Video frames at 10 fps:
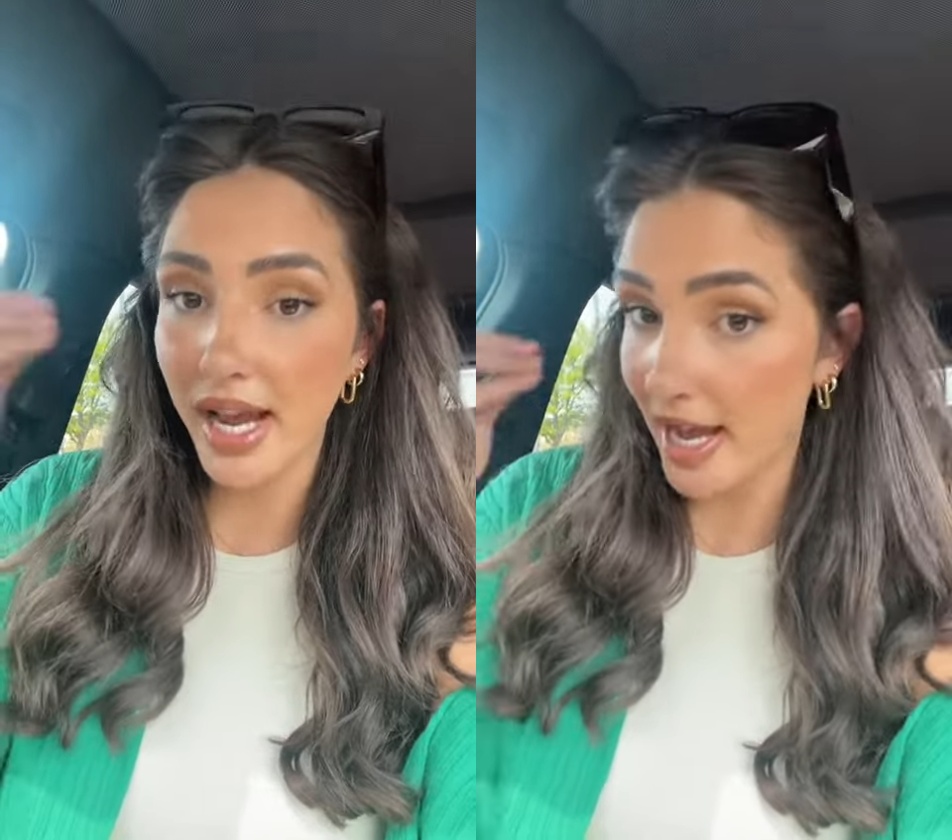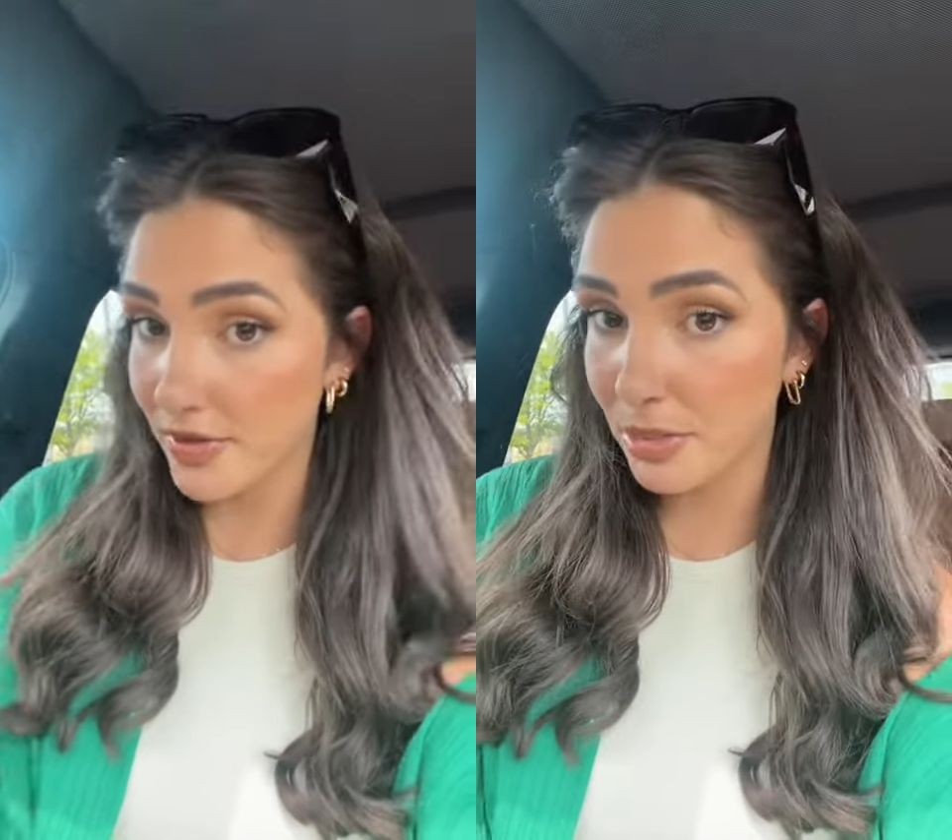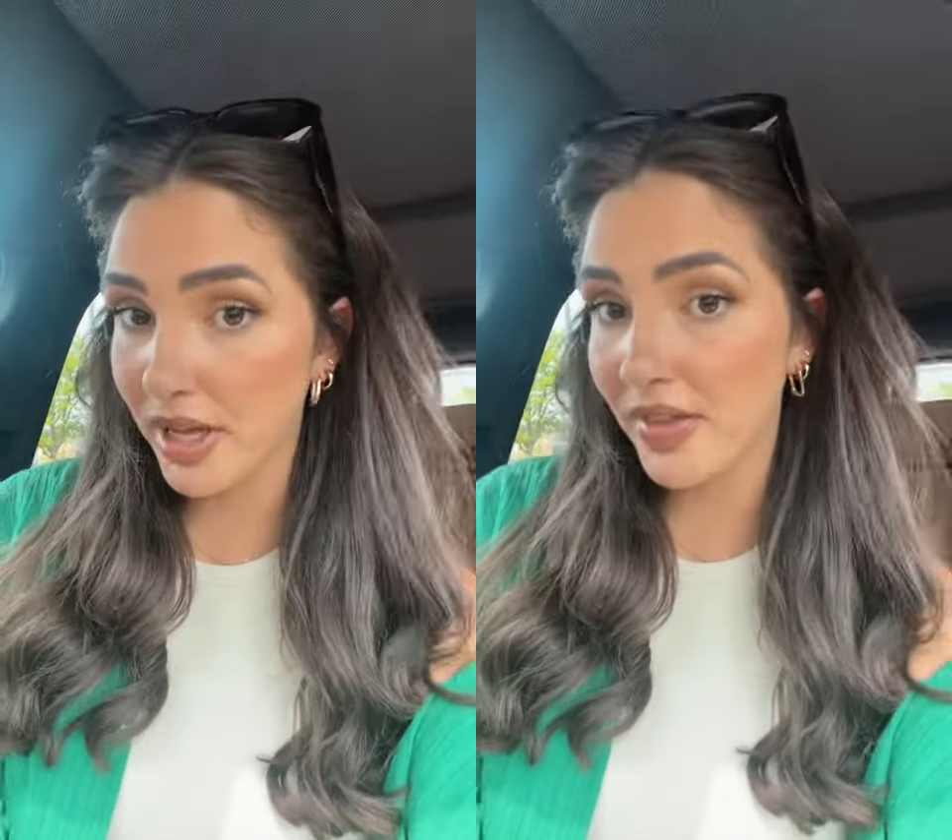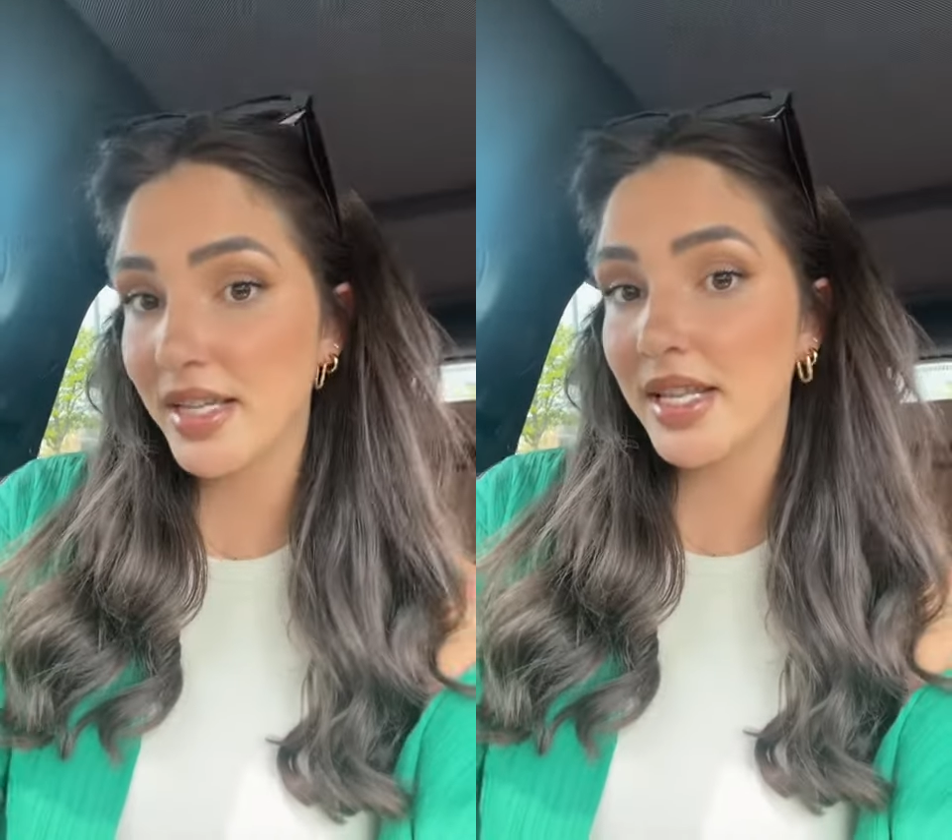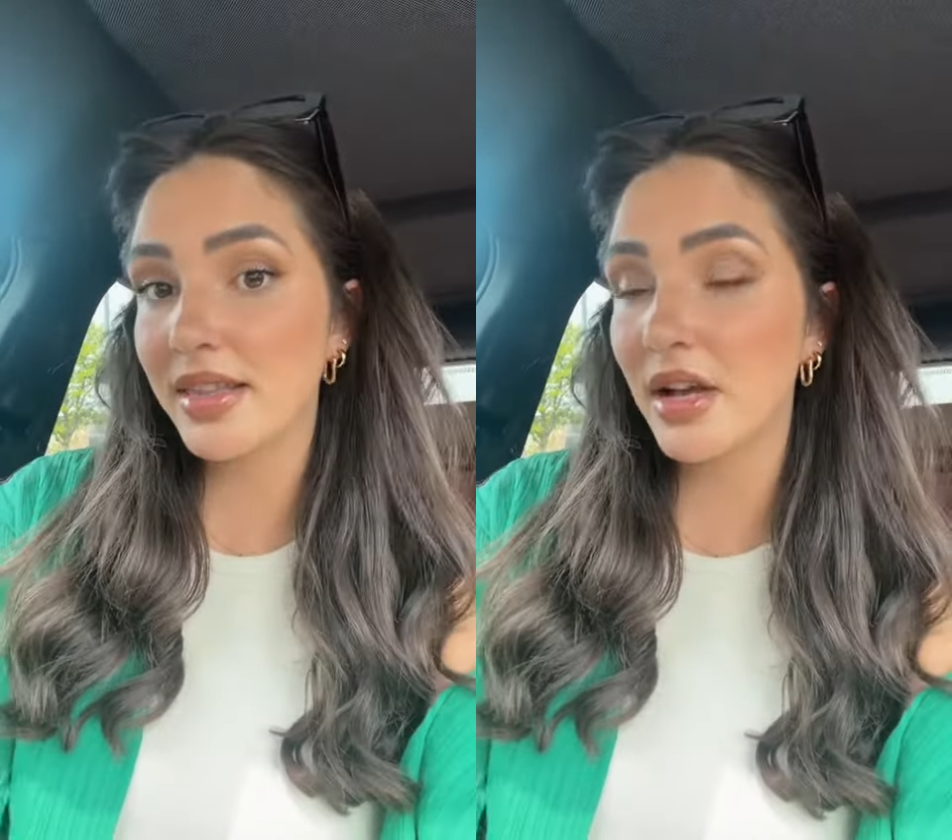have to bring in
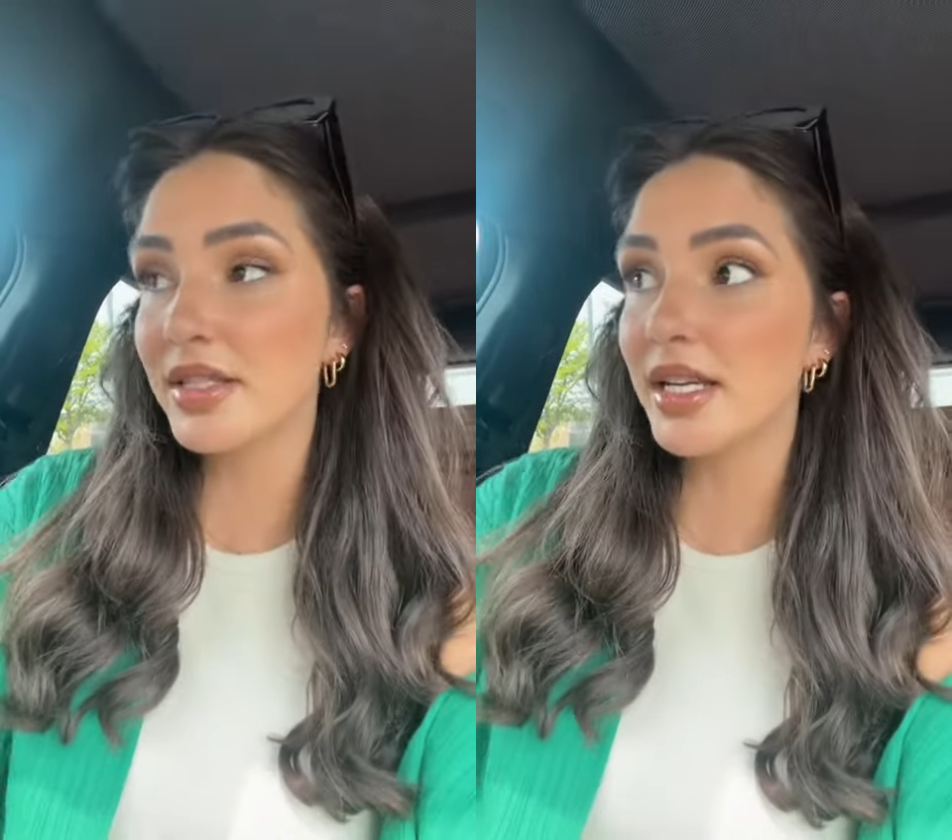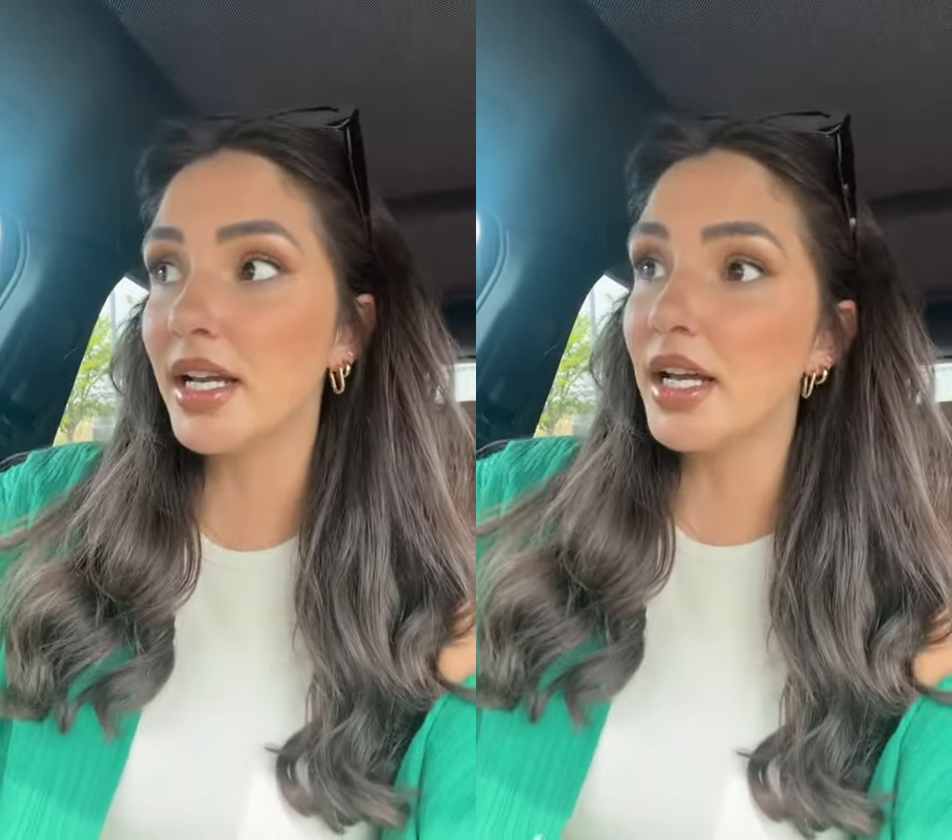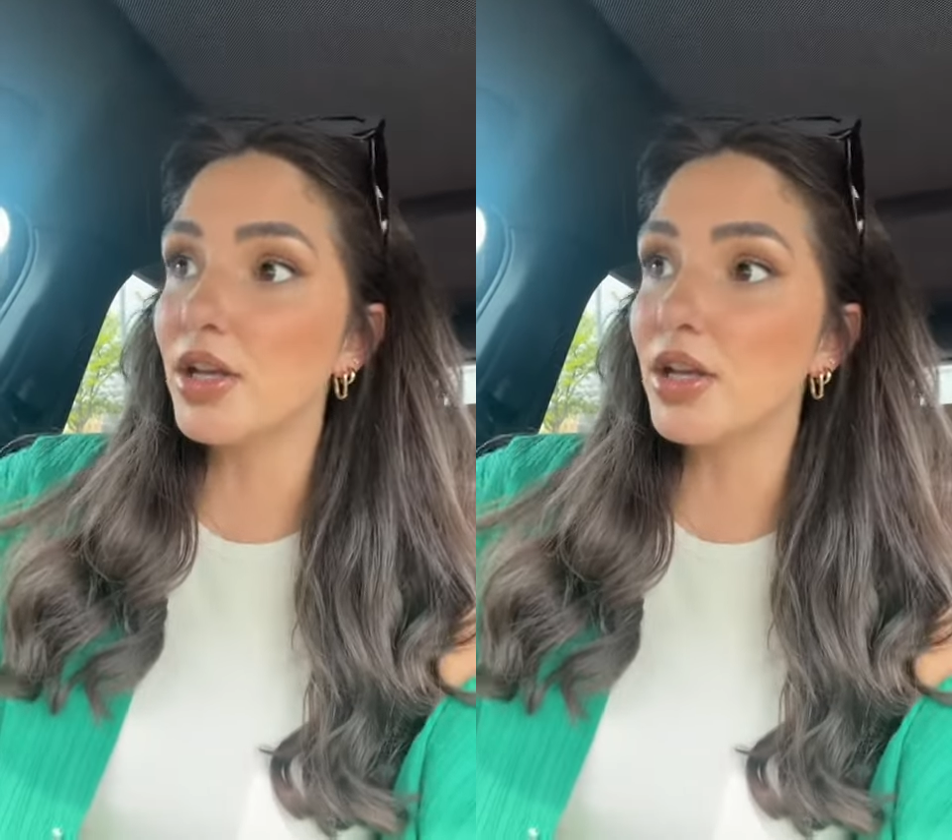that $10,000,